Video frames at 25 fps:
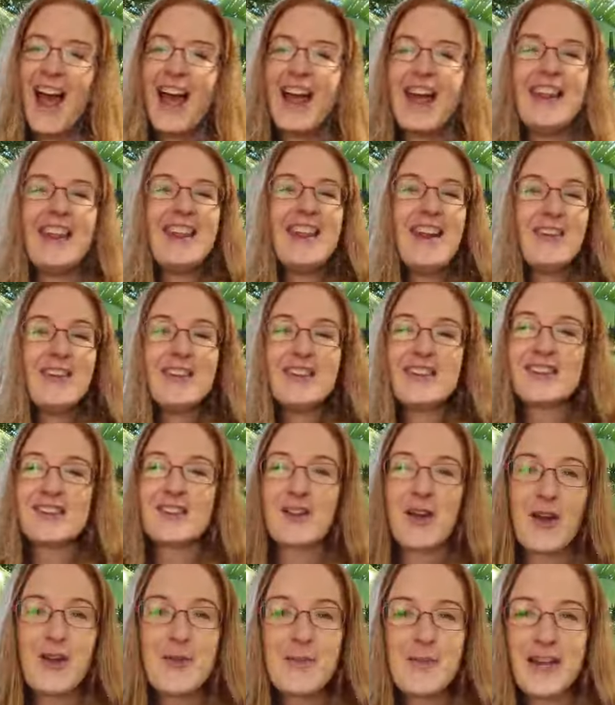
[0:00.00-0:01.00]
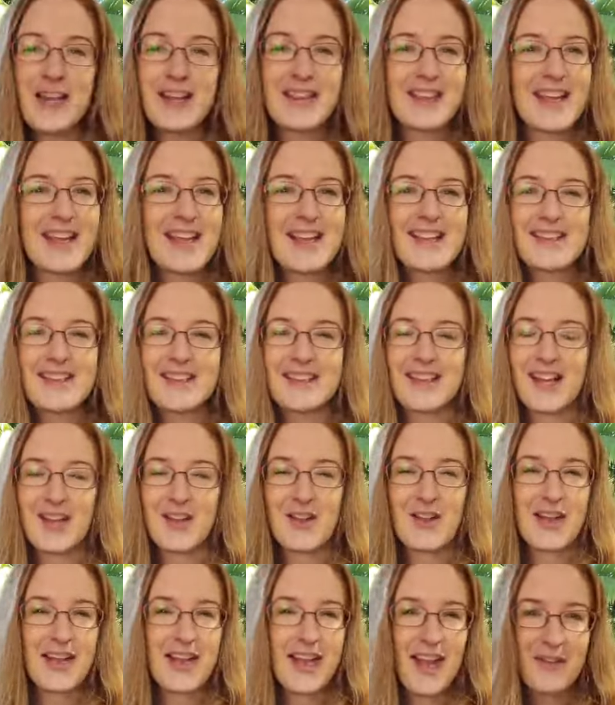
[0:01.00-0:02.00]
There are so many things that
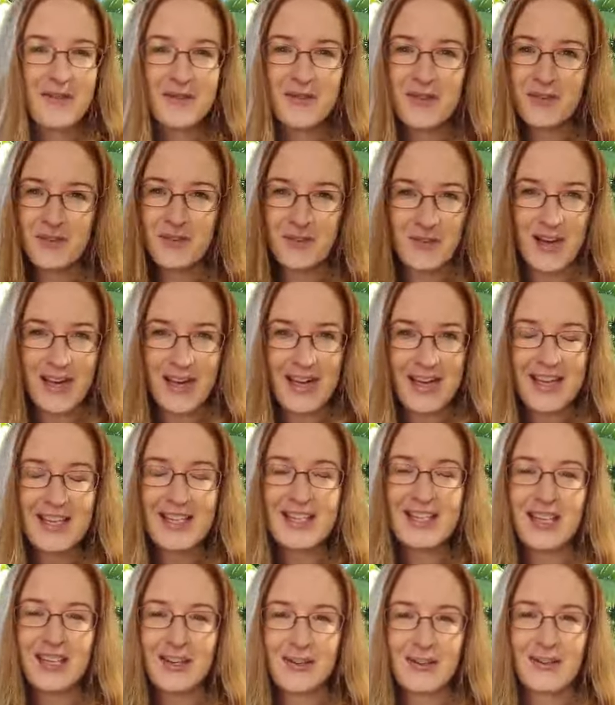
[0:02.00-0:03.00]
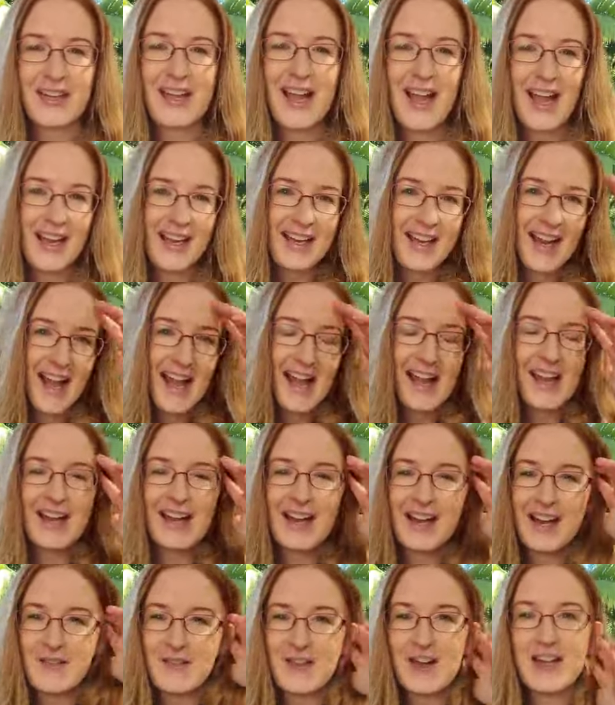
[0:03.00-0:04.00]
you could get for free to create
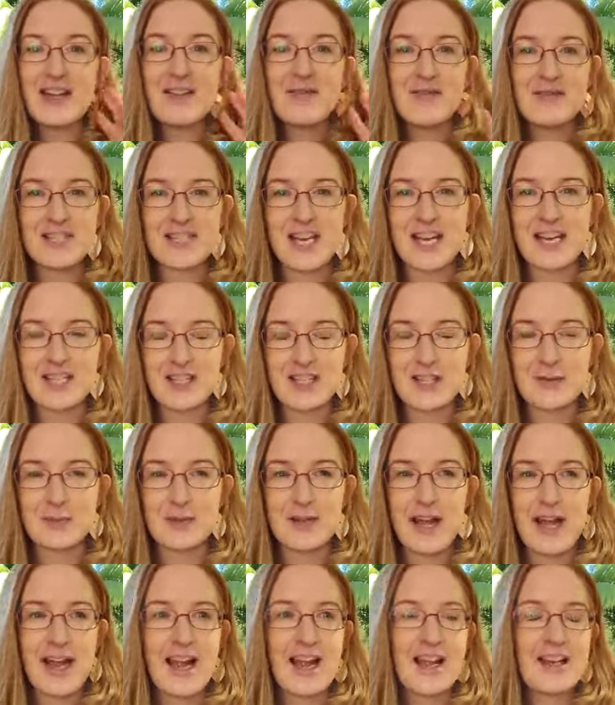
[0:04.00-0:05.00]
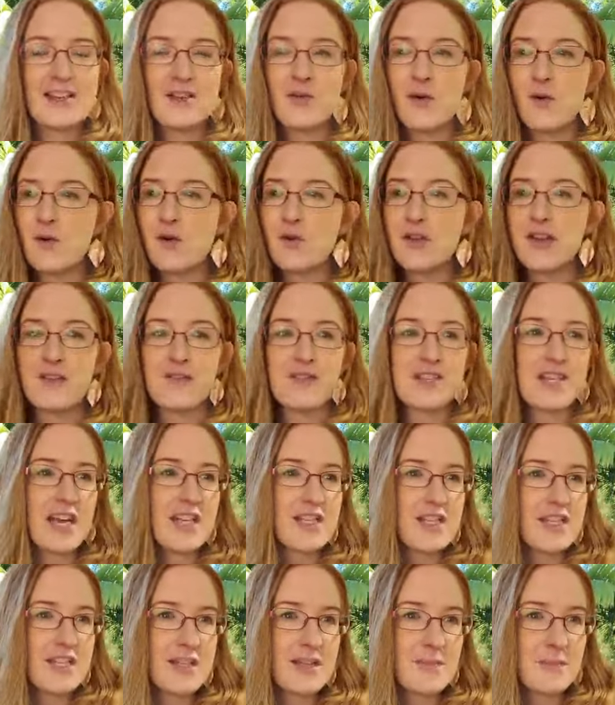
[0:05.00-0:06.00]
an invitation to play, and all the
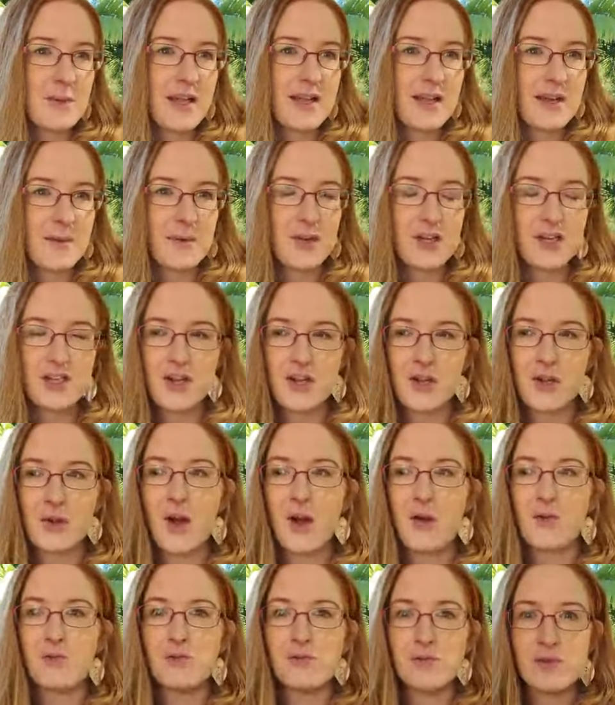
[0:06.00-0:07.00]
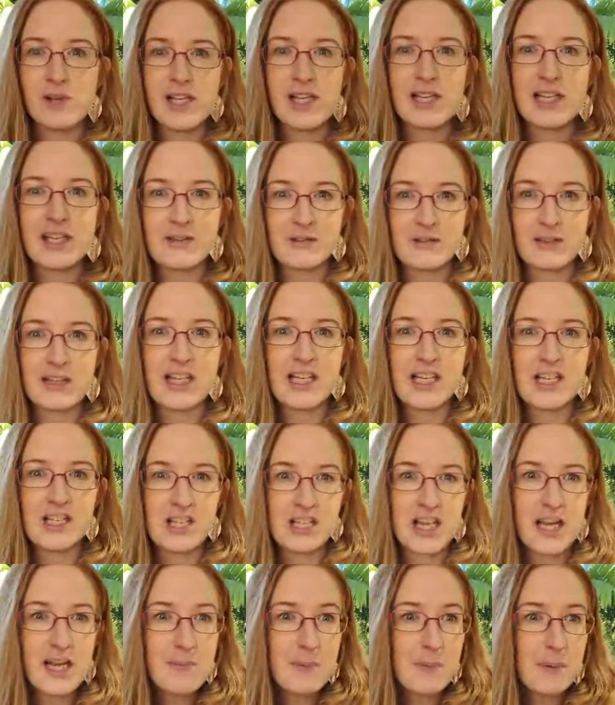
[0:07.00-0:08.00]
invitations to play that I'm going to show you are really, really
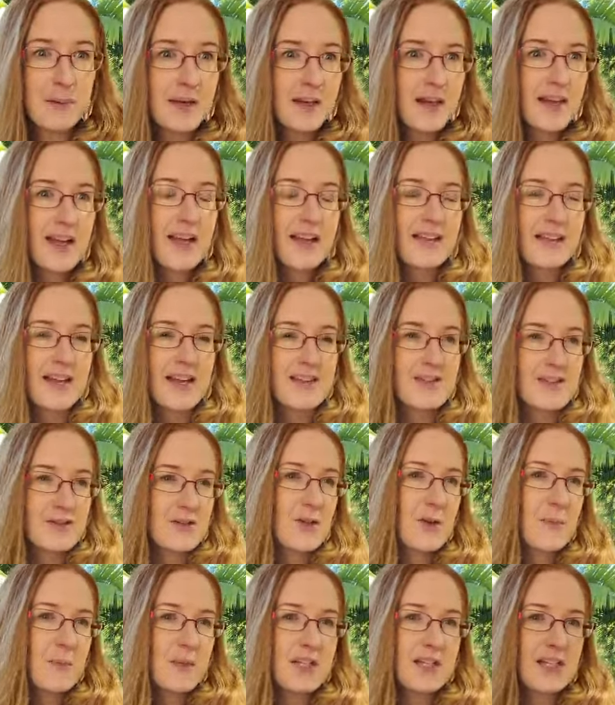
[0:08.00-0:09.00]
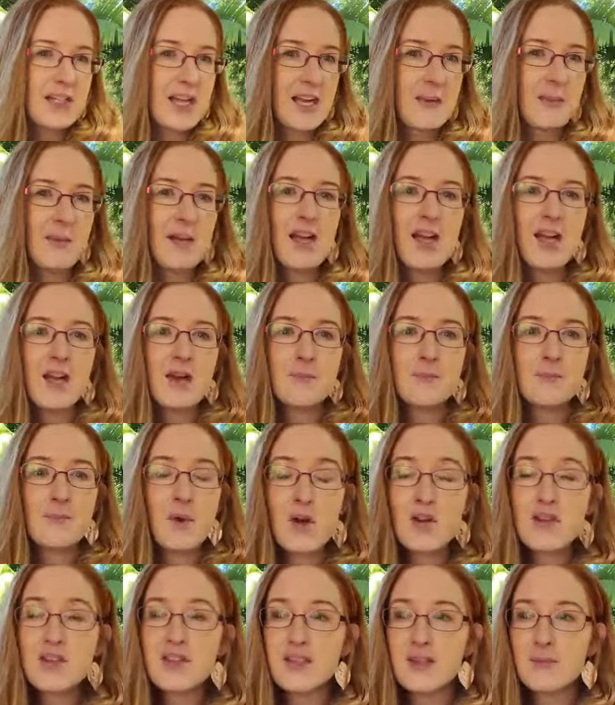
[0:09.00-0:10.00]
cheap. They're super cheap.
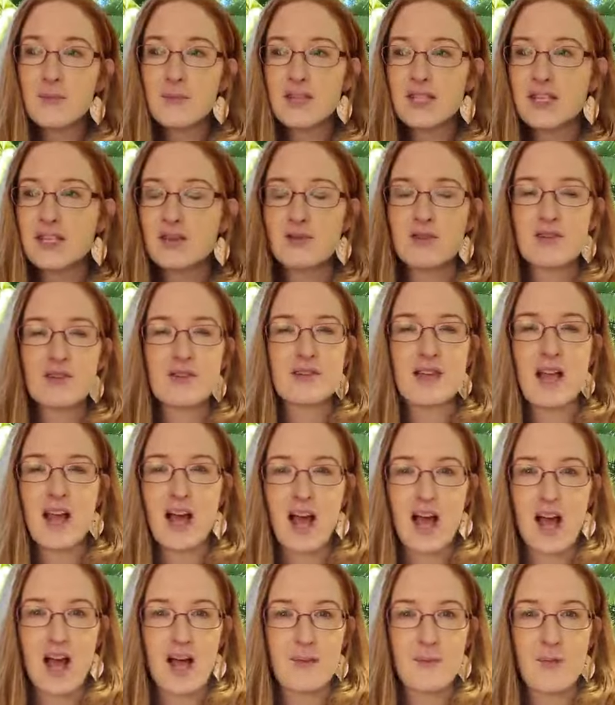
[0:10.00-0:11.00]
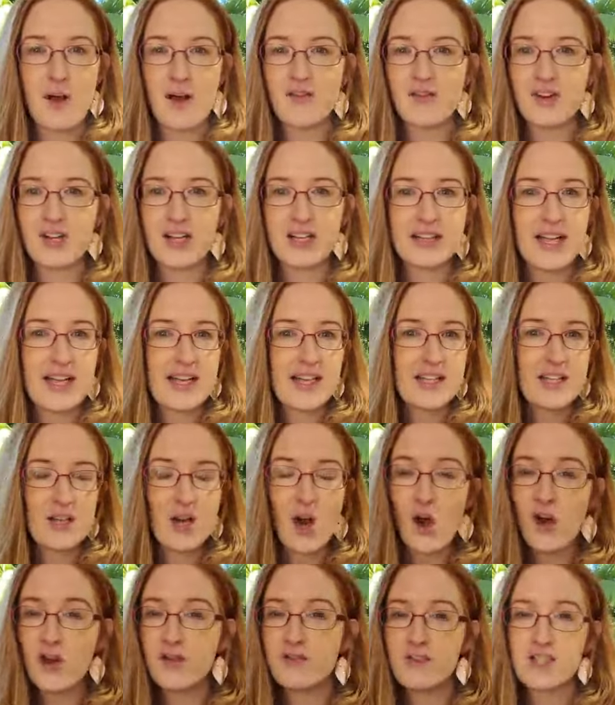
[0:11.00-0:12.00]
Most of the materials I've collected
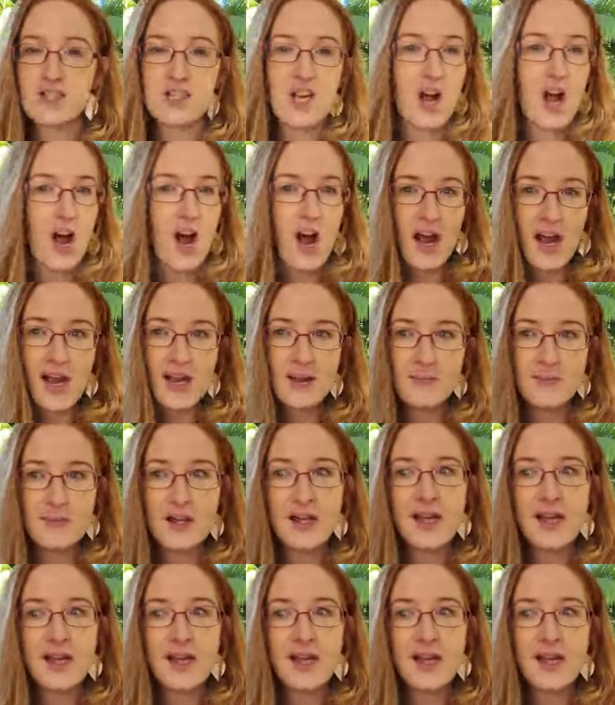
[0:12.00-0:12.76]
over time,